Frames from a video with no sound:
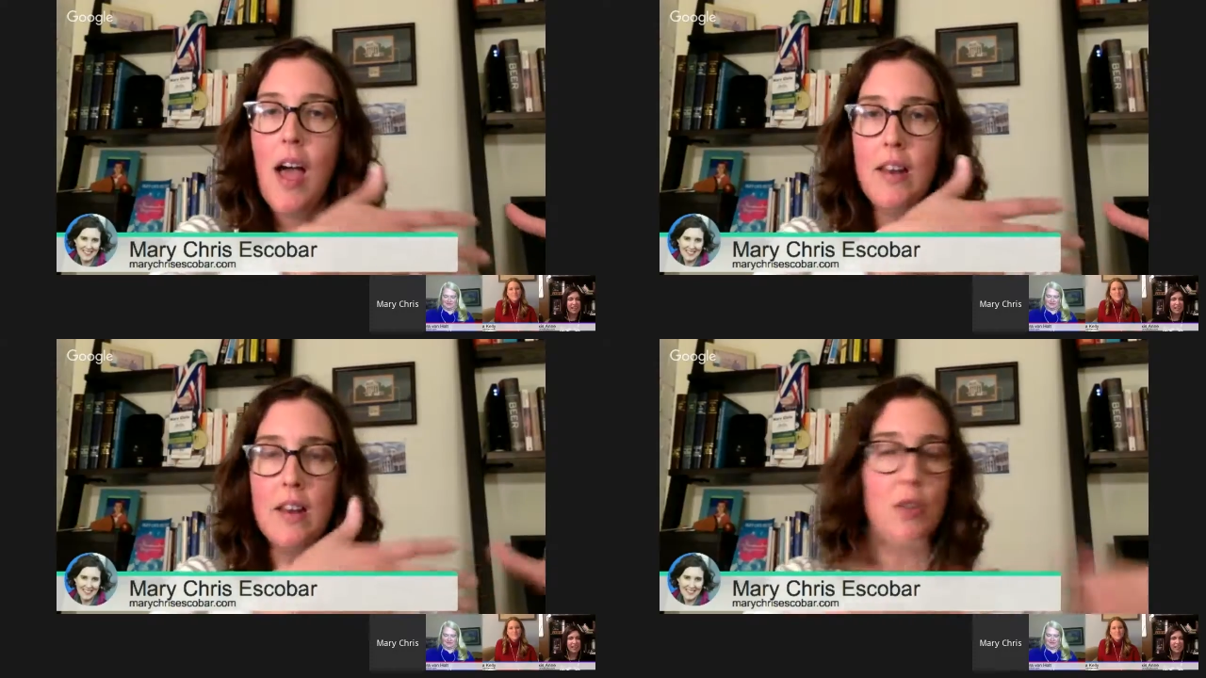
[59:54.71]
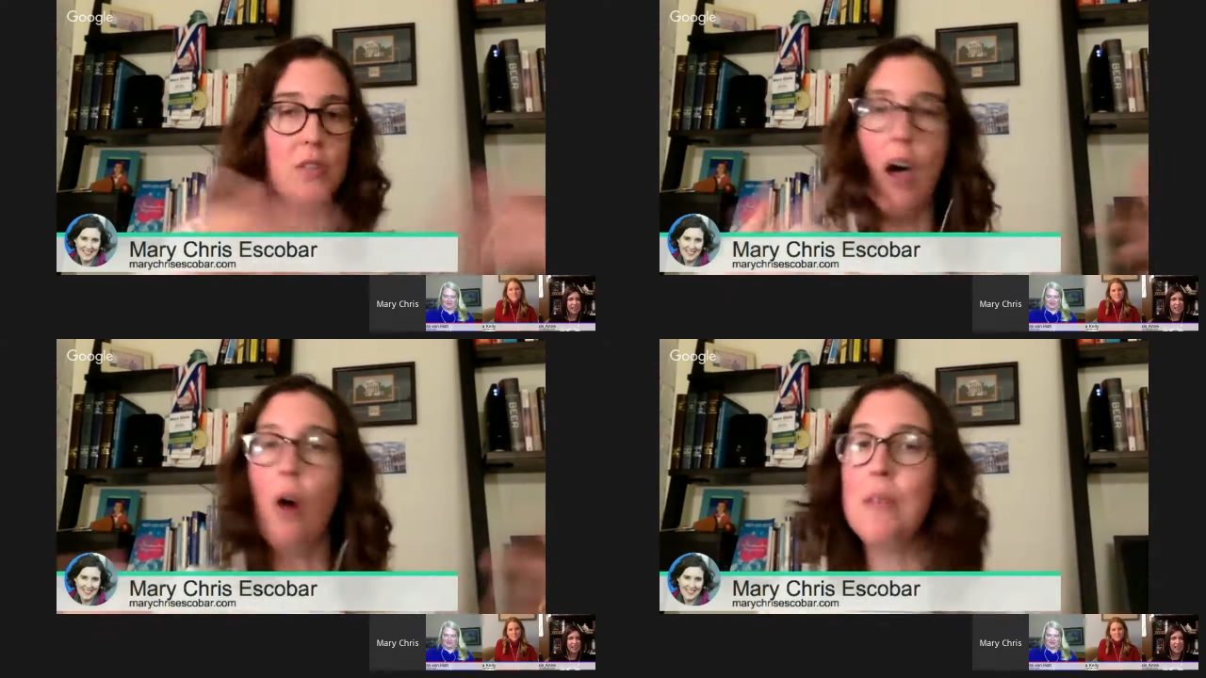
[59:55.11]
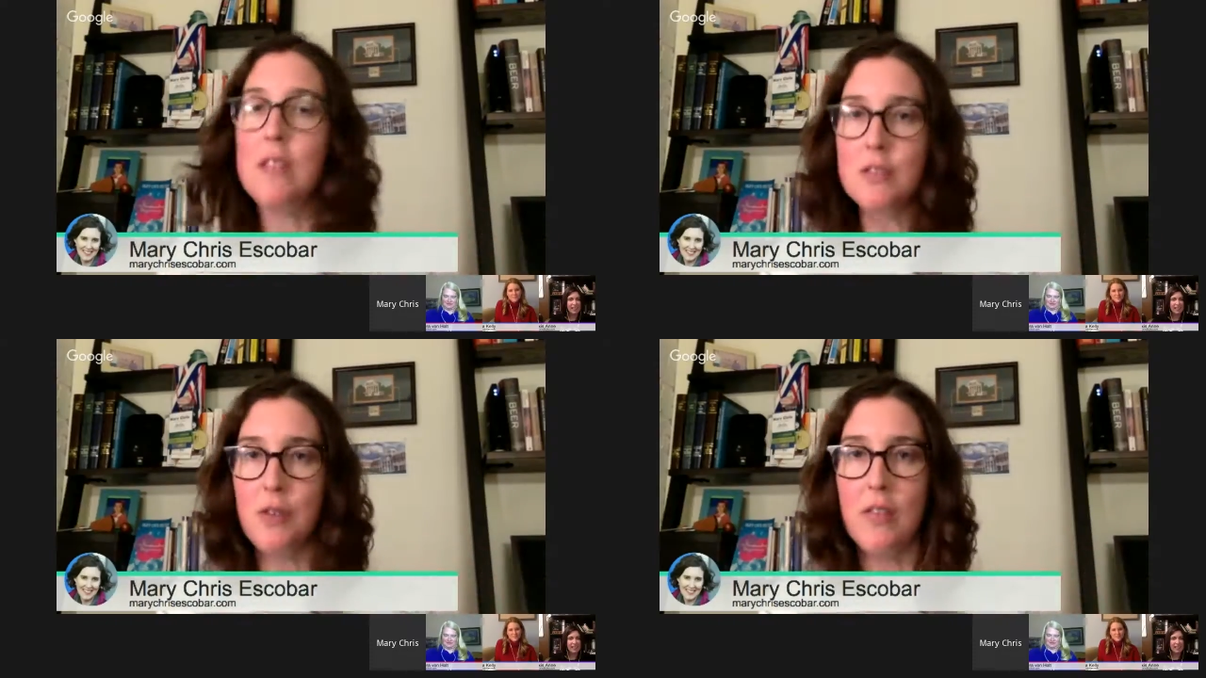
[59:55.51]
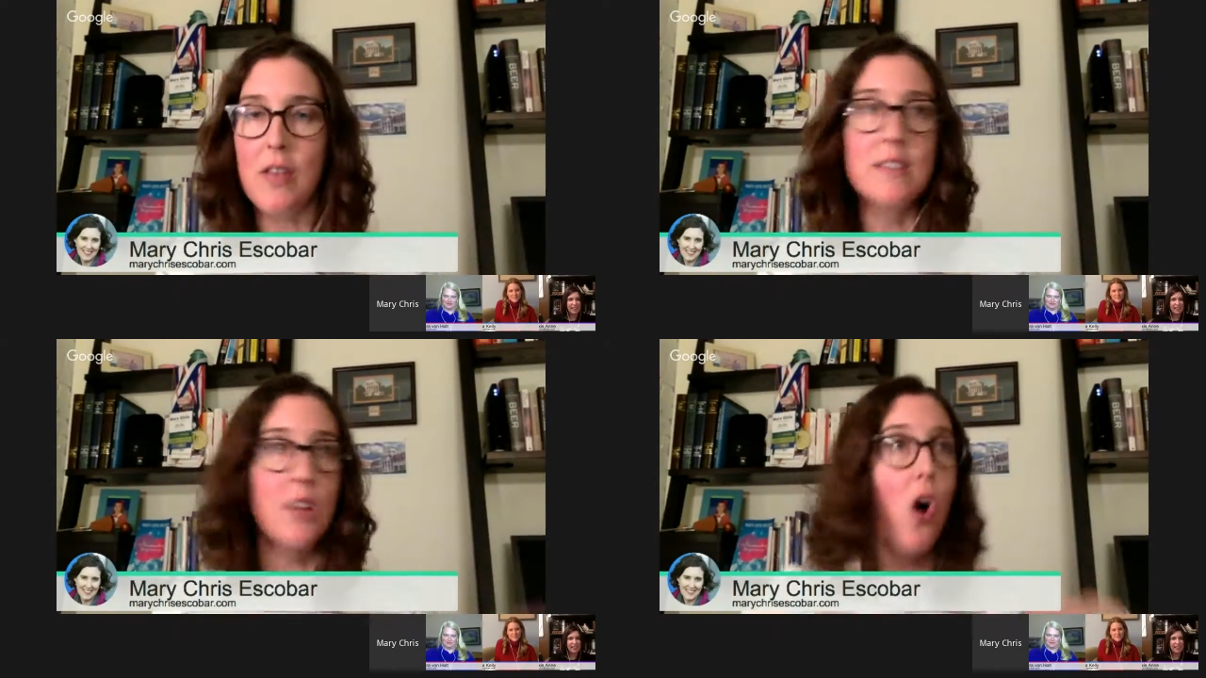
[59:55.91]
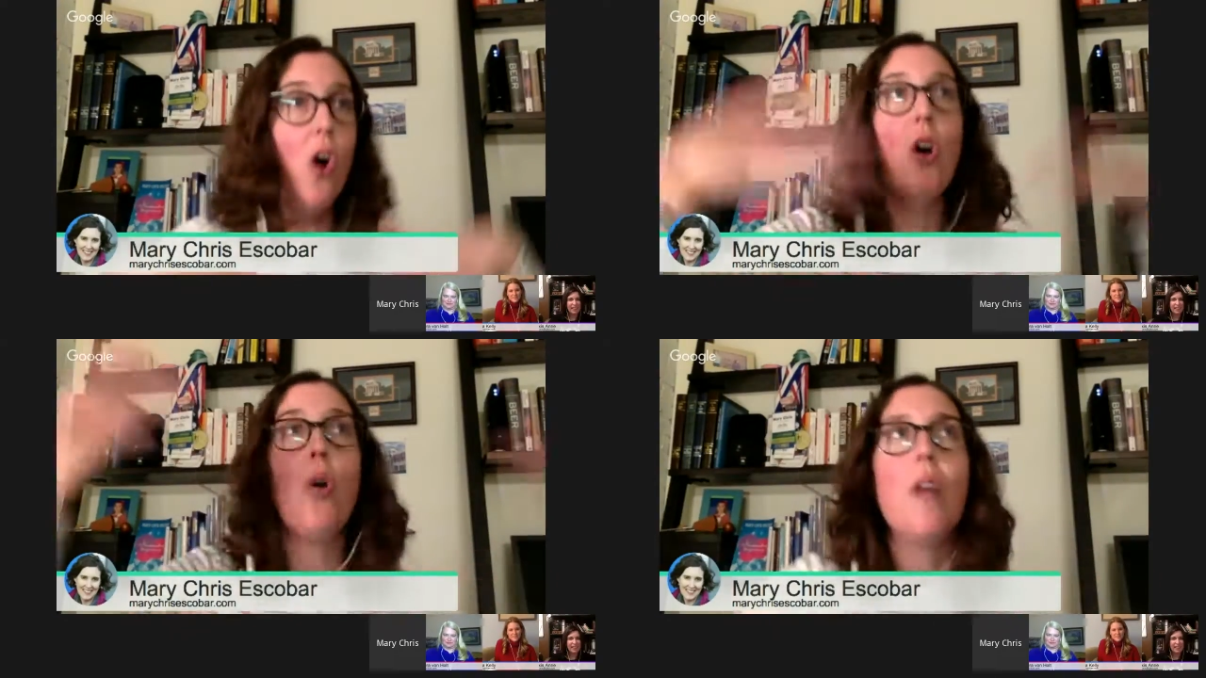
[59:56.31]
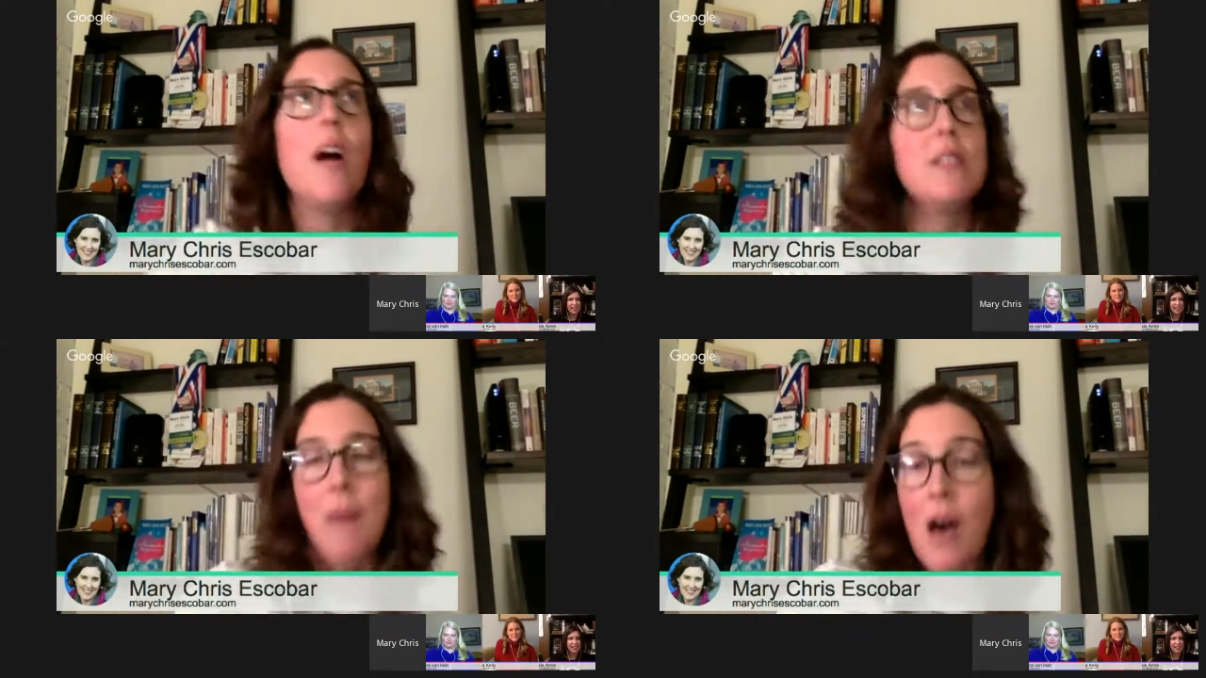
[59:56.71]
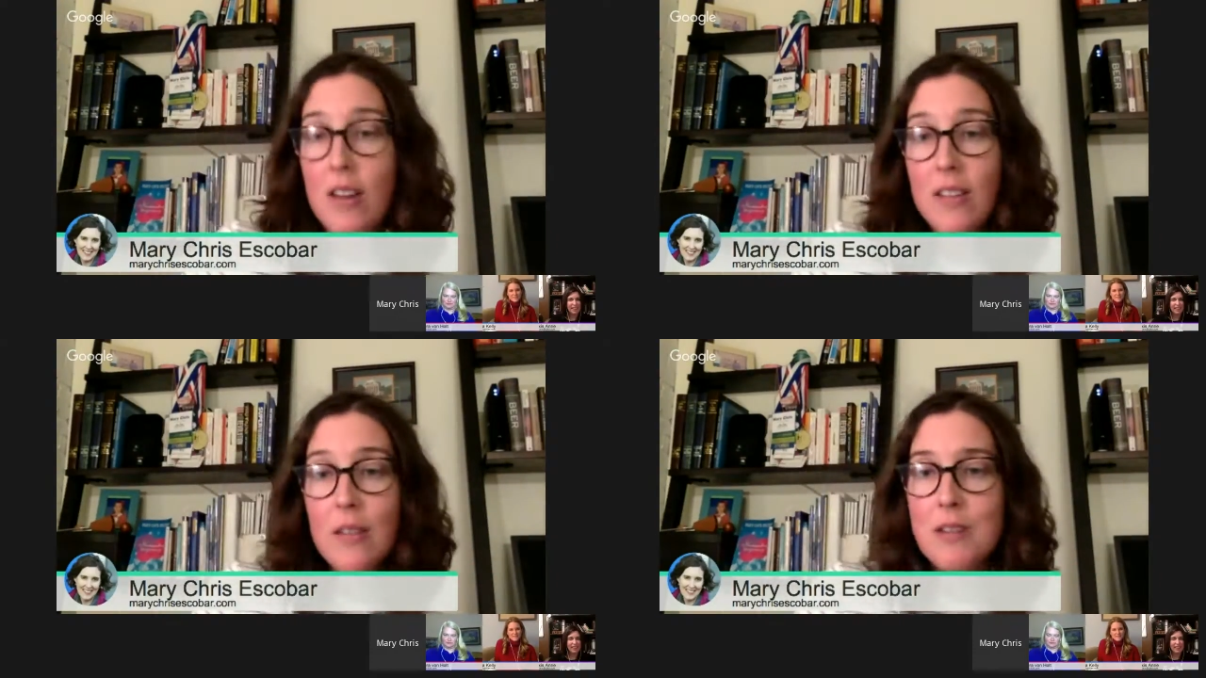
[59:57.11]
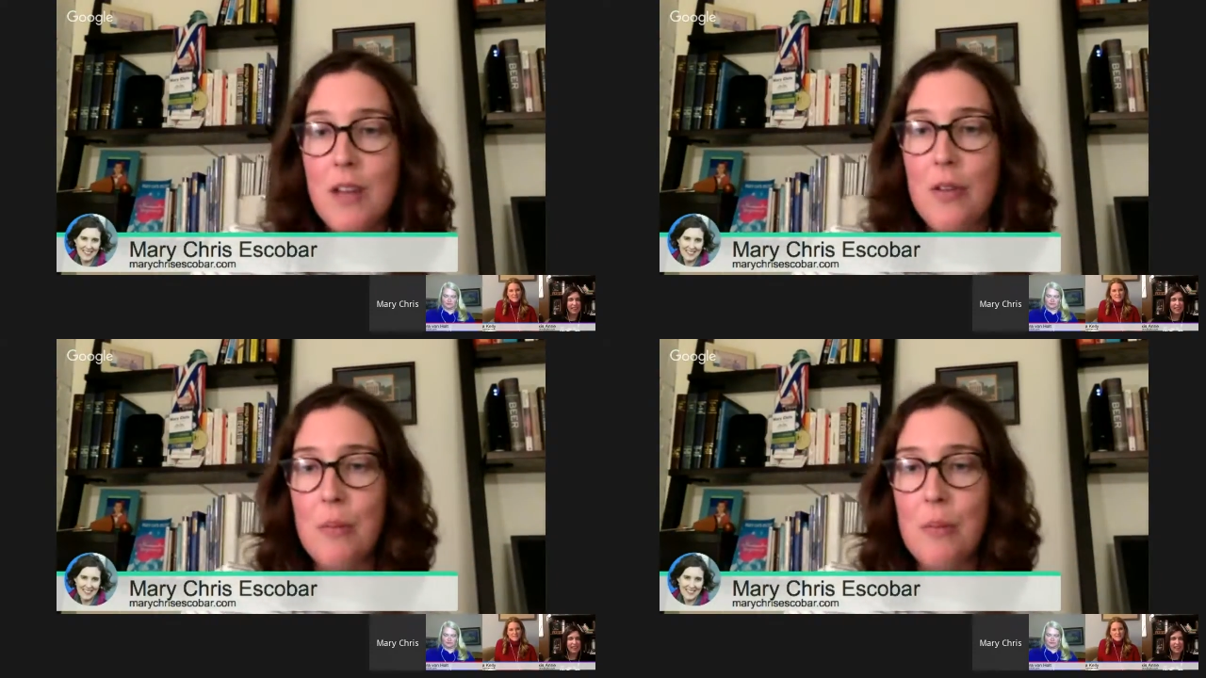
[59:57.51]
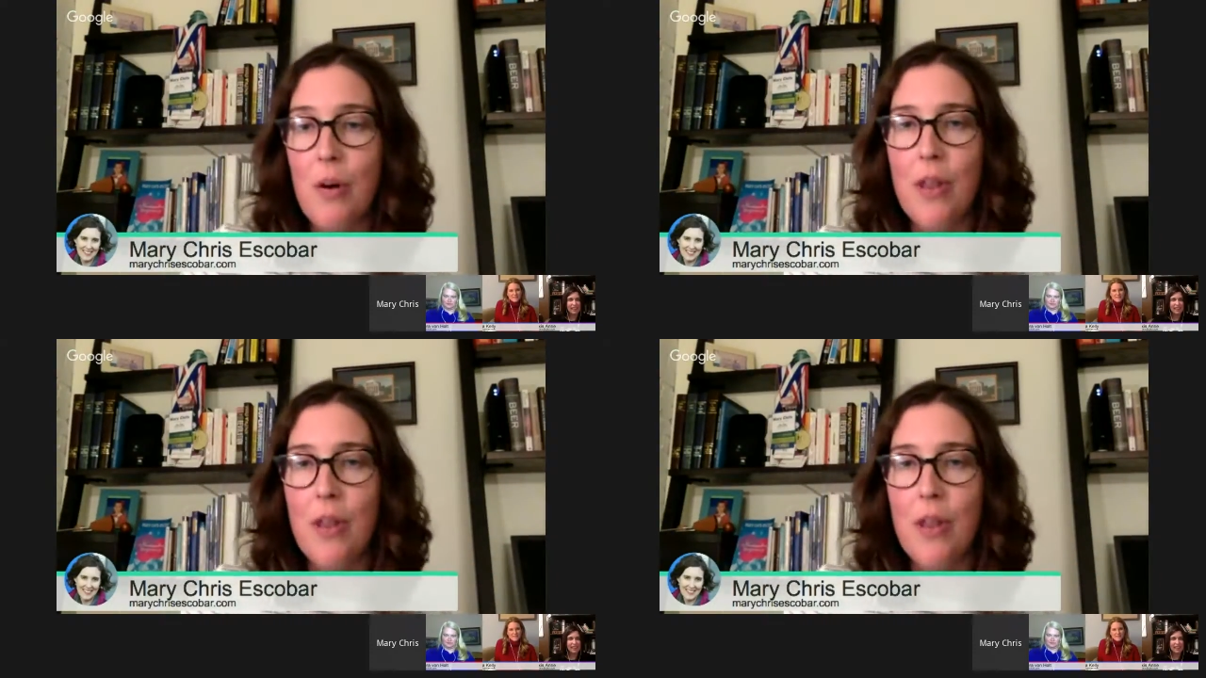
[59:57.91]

and he'll tell me these great things, and I'll go around spouting them to other people,